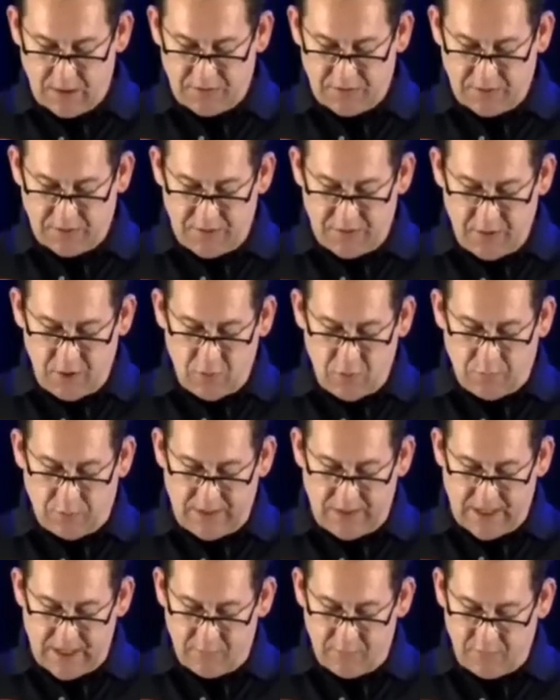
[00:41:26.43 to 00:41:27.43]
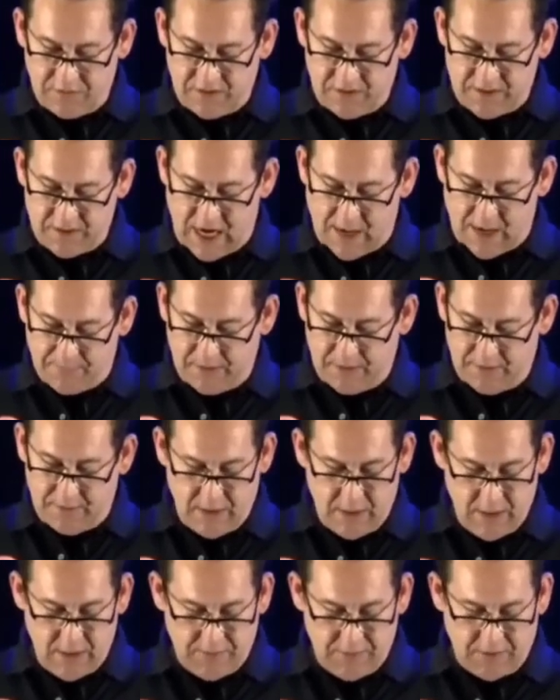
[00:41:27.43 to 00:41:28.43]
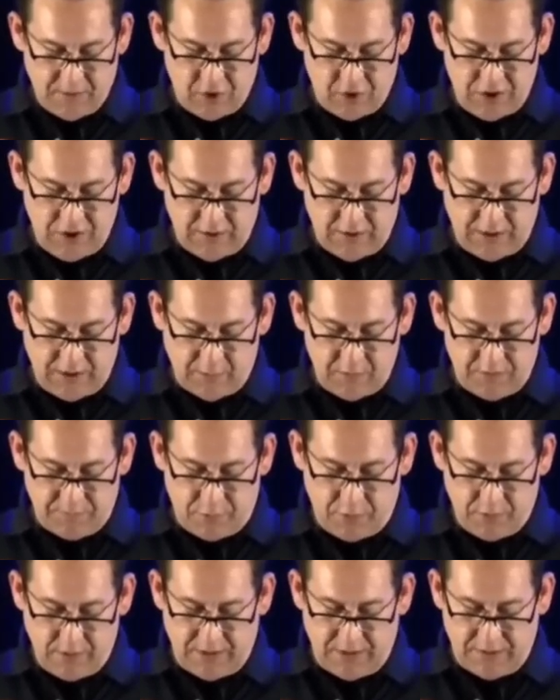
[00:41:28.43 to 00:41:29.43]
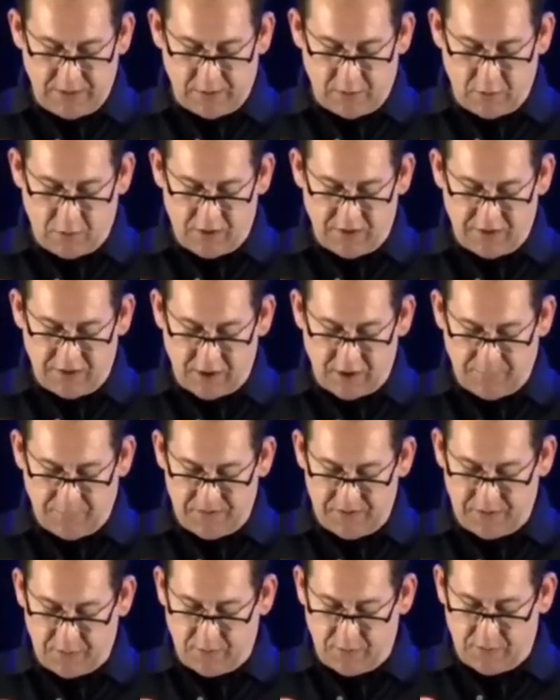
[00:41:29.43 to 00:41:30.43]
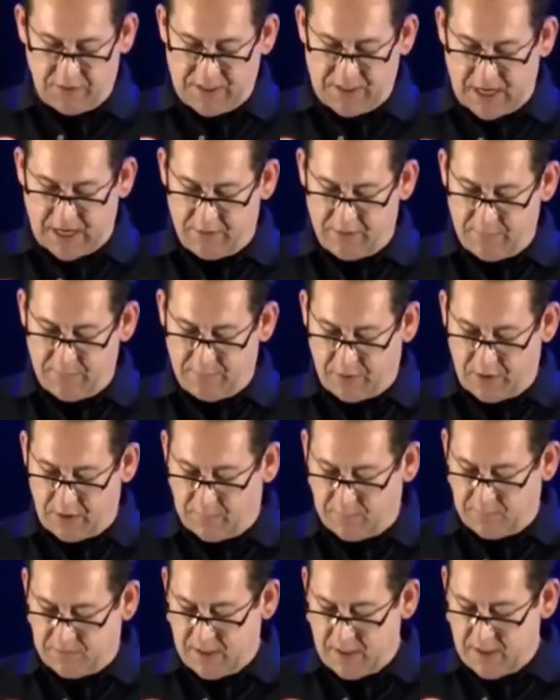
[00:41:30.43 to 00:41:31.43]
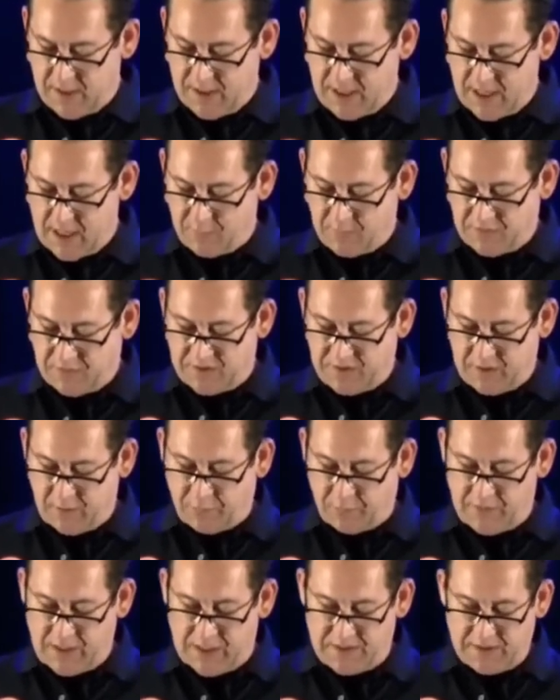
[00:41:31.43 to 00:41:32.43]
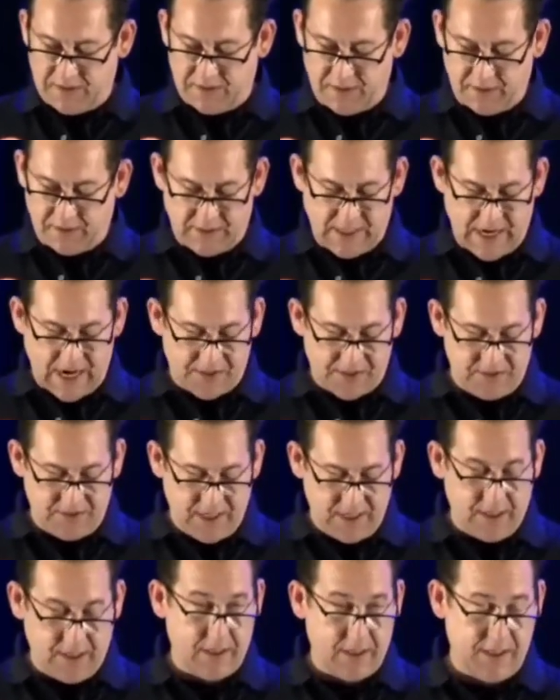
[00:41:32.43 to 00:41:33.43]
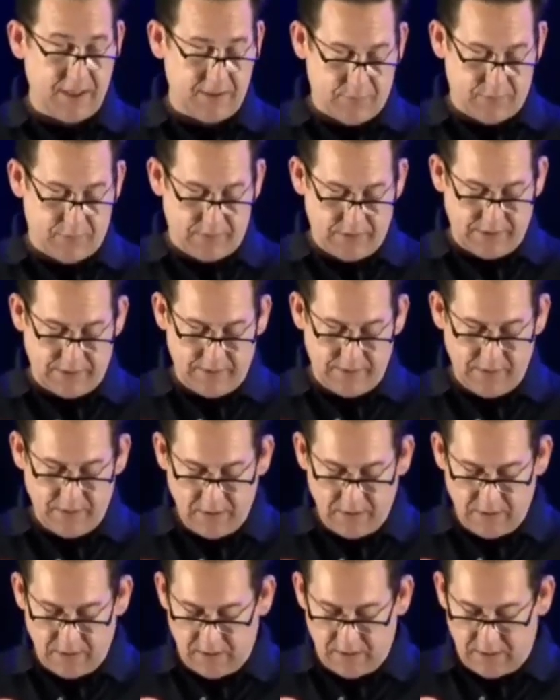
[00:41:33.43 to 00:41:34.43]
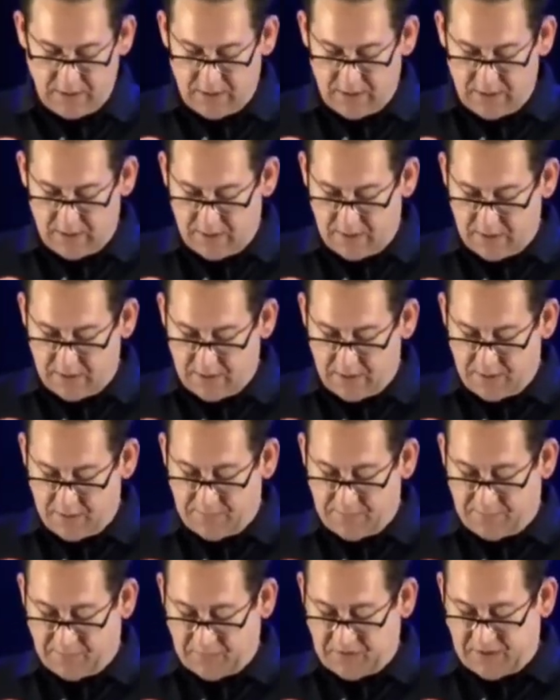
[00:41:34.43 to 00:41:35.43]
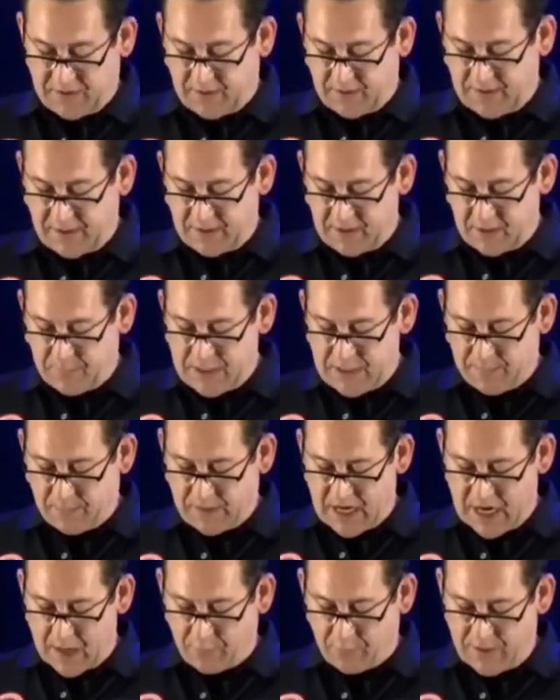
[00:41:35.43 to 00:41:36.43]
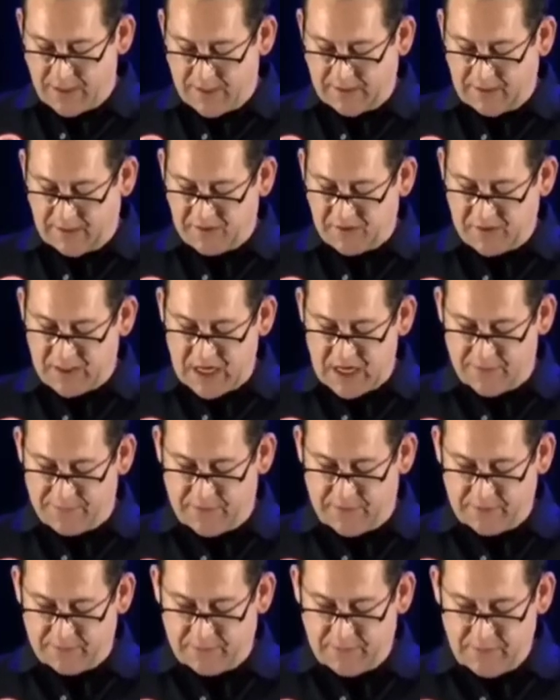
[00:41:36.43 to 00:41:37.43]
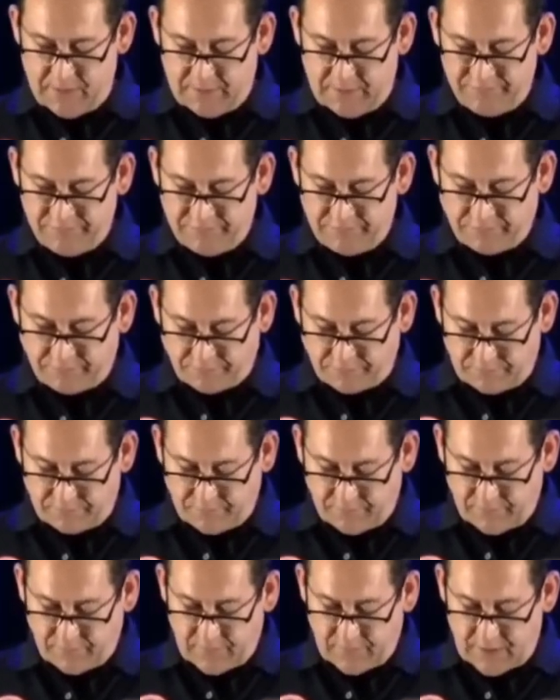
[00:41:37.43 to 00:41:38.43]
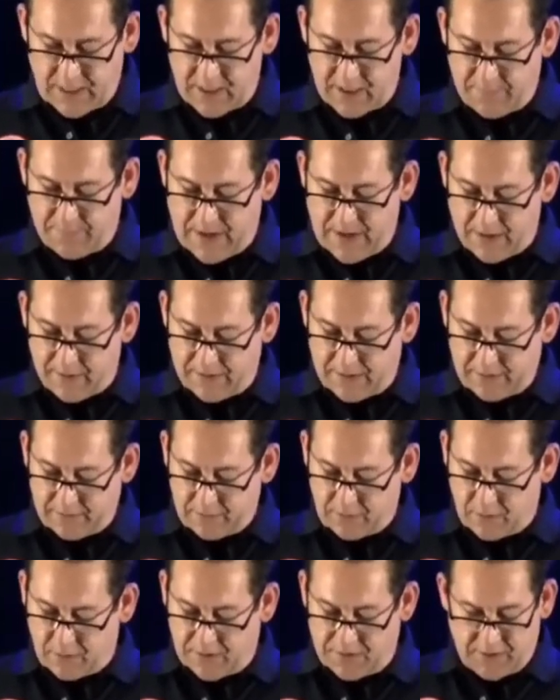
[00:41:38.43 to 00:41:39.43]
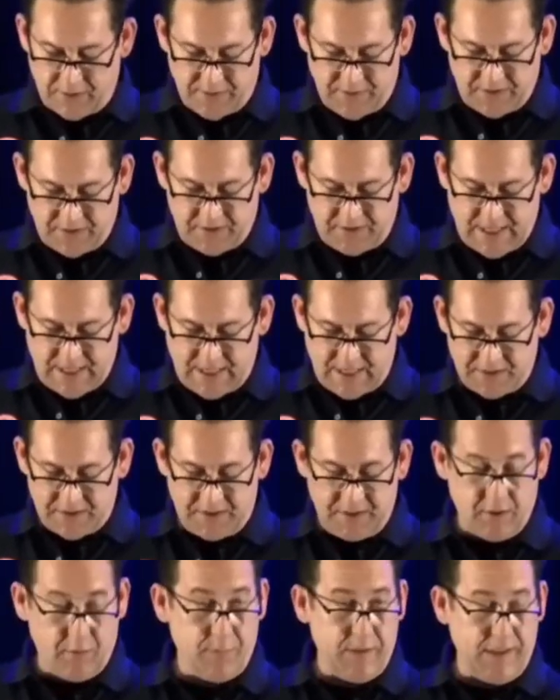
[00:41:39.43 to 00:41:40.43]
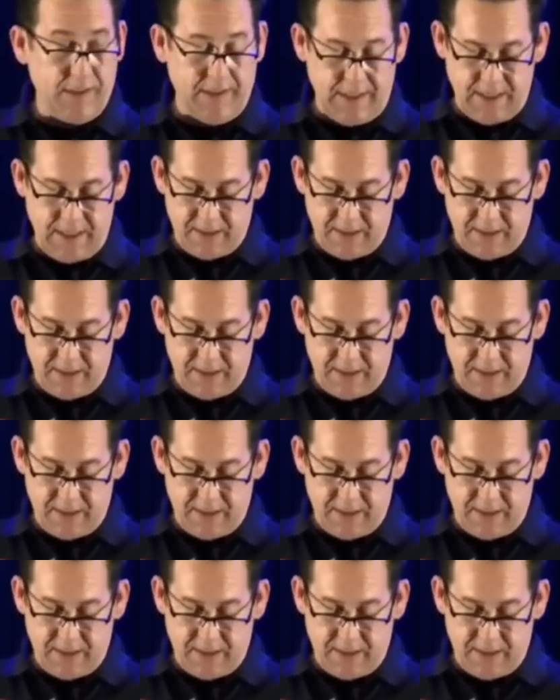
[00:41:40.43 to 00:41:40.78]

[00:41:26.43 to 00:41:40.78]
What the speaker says: So the new plan was adopted, the shielding was put into long-term storage out on the berms, and was still present to the last day that I departed. The facility and the people operating inside of it and about it are to this day still being